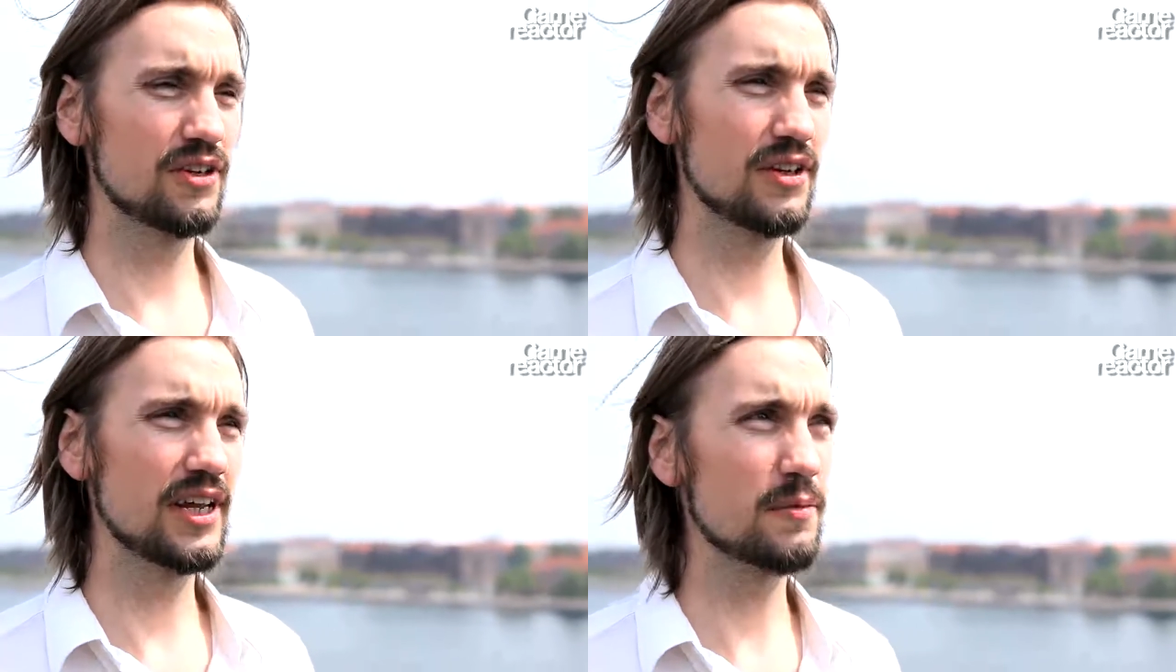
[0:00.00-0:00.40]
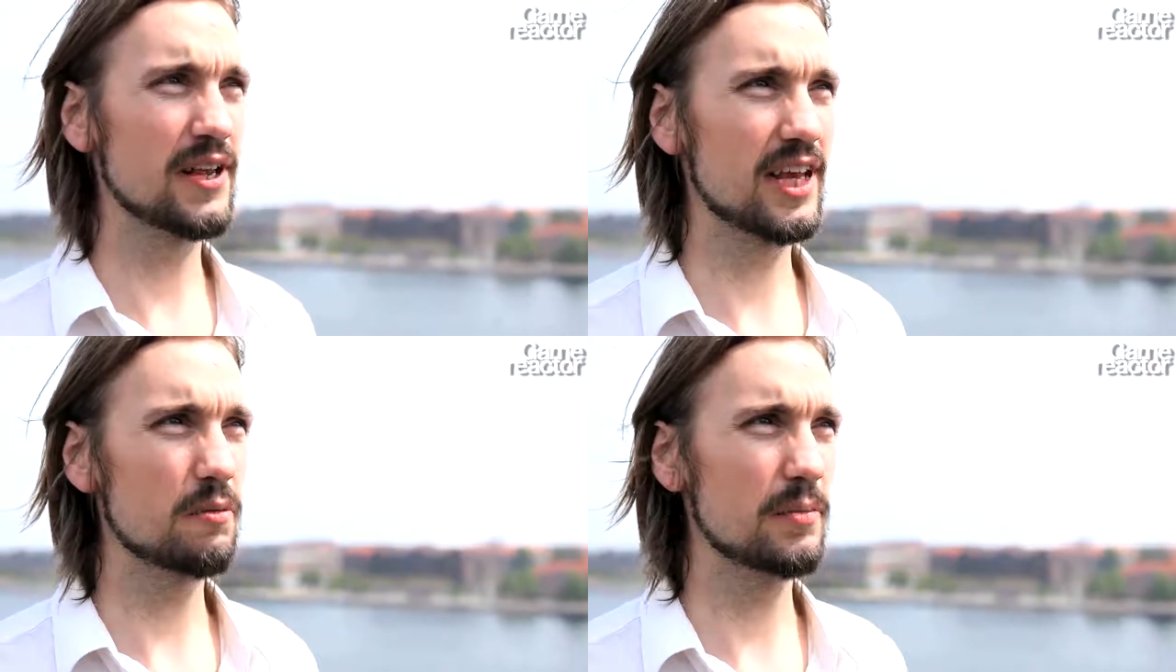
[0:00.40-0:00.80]

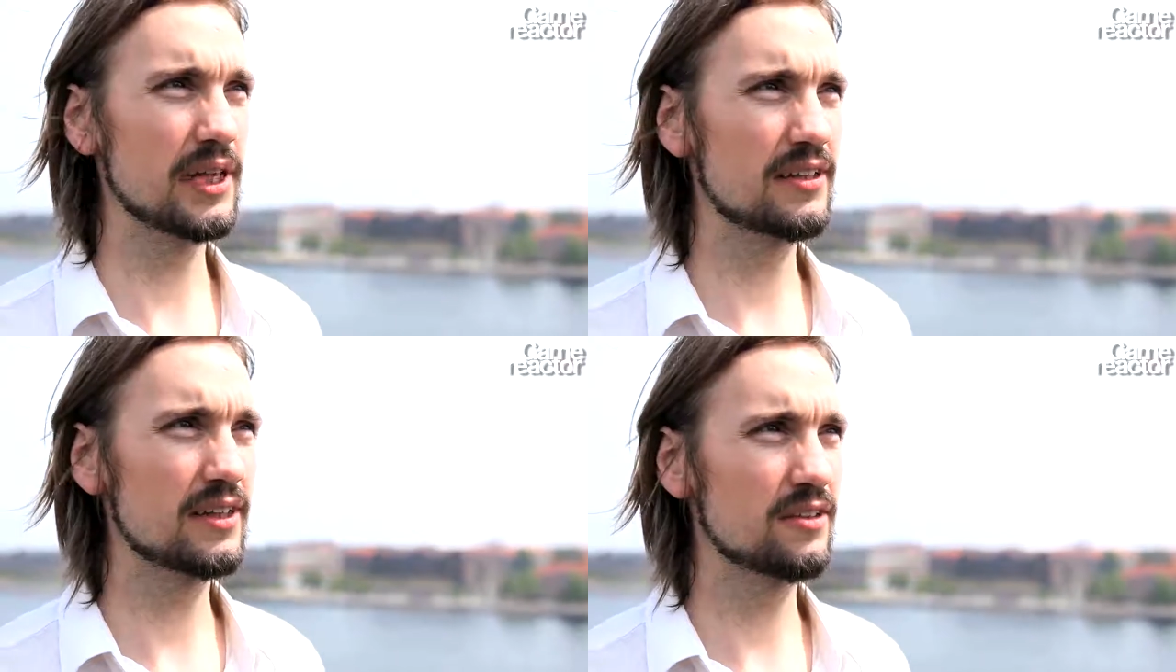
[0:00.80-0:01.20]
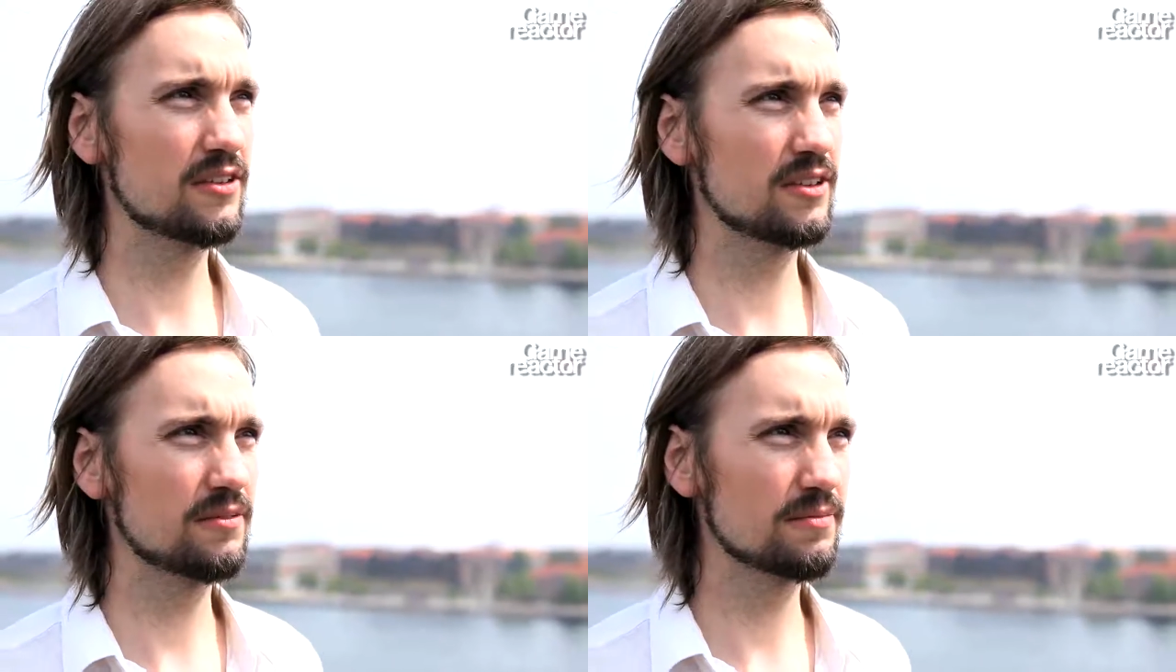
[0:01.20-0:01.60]
Hitman's
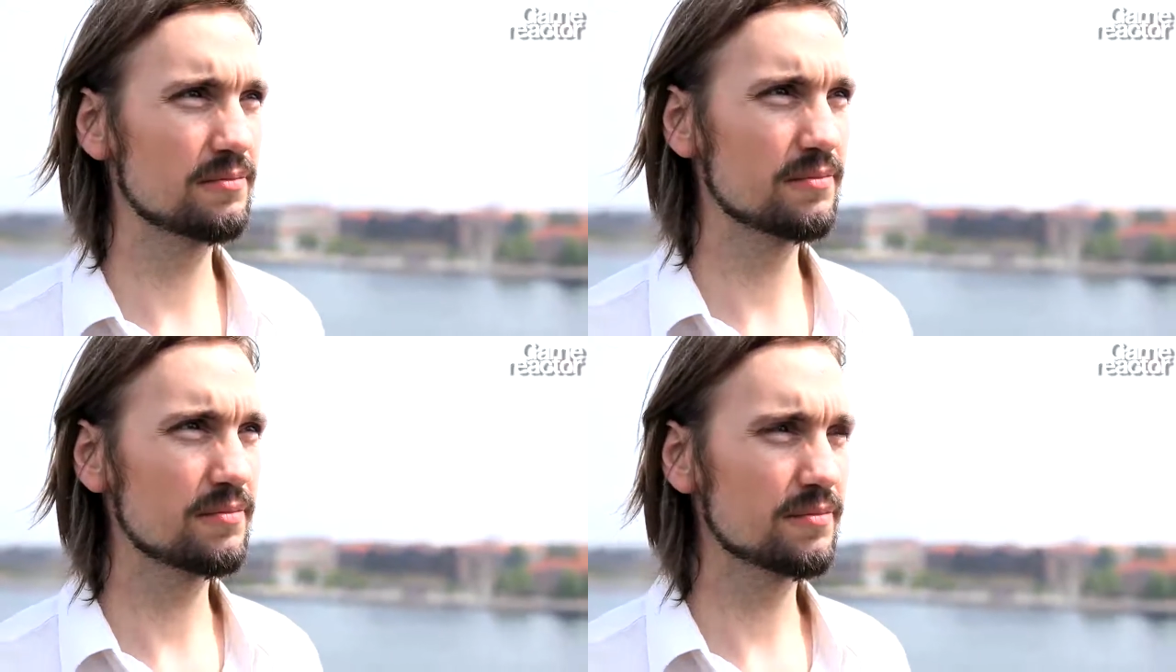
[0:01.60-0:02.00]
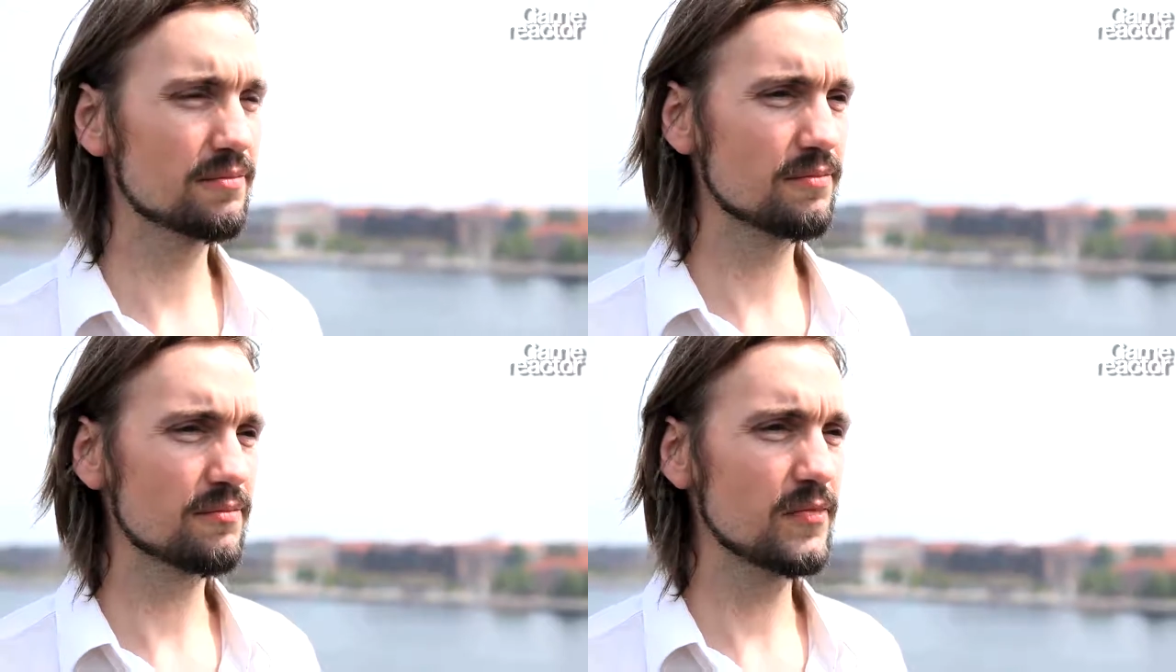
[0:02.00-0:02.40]
capabilities.
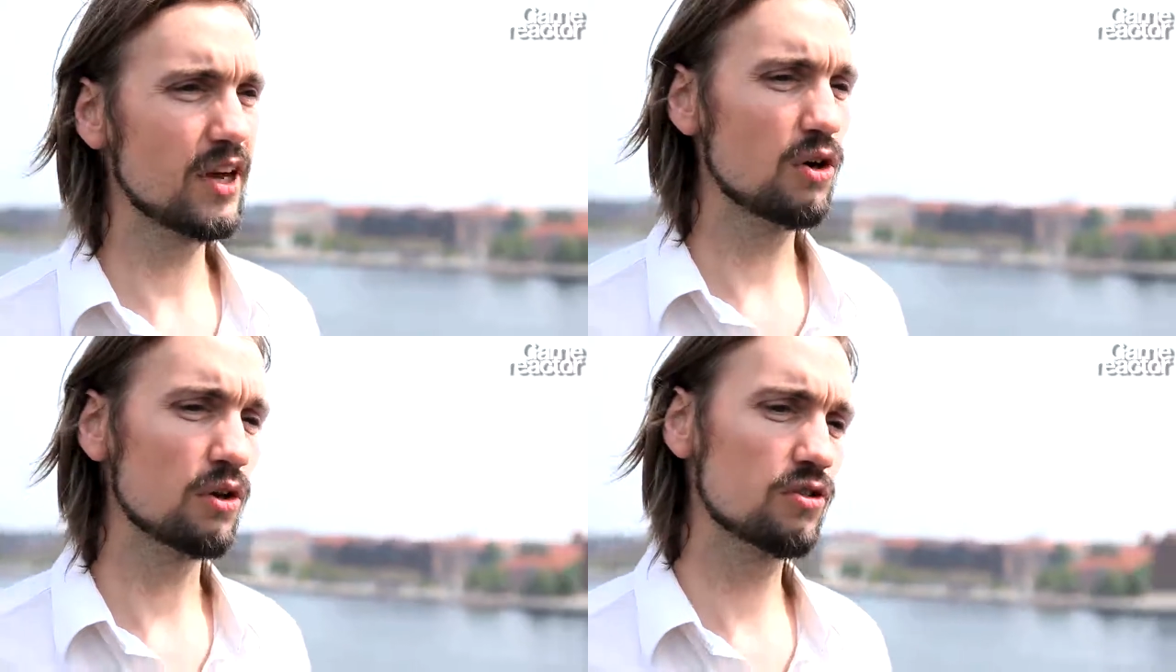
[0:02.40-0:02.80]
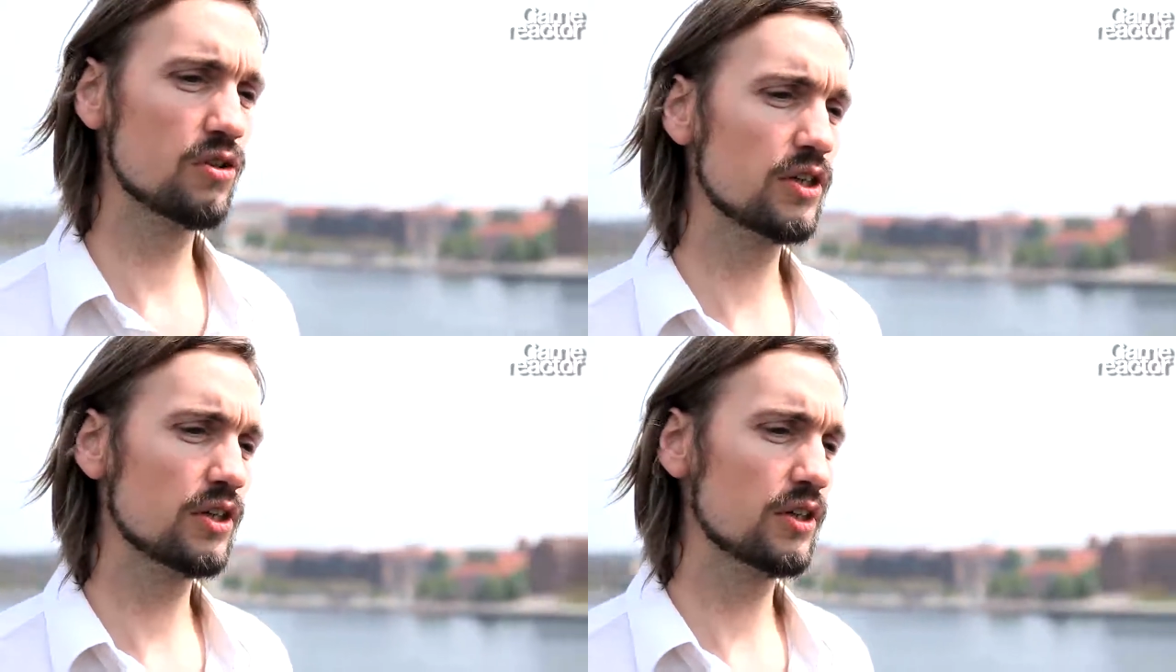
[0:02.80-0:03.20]
Also
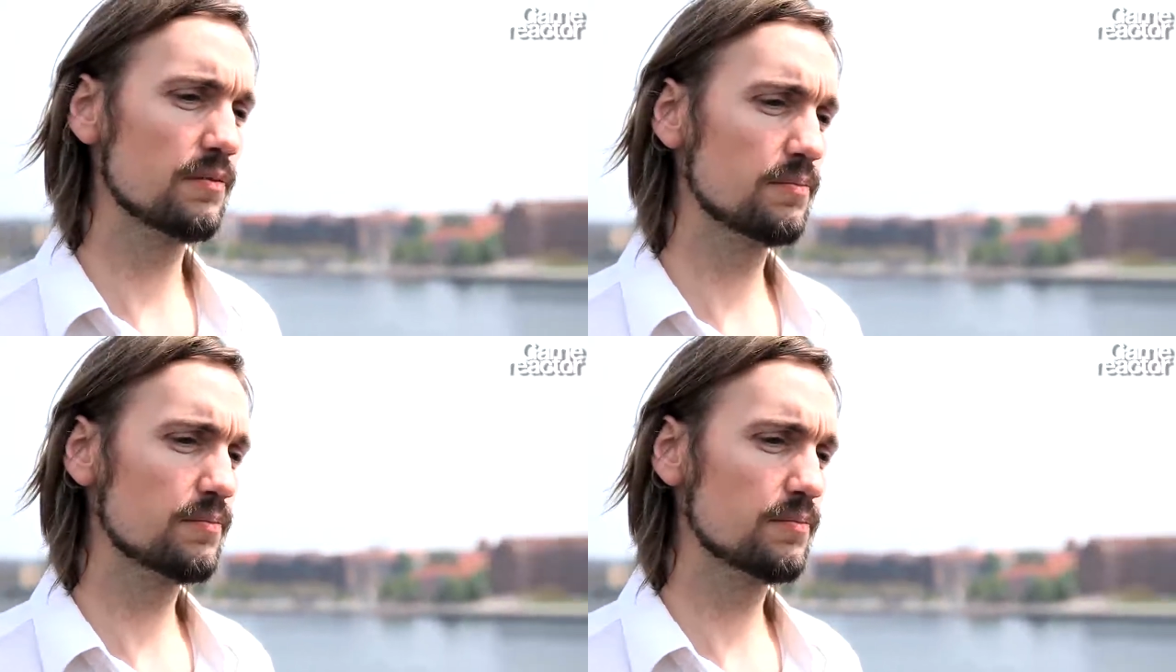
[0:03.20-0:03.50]
the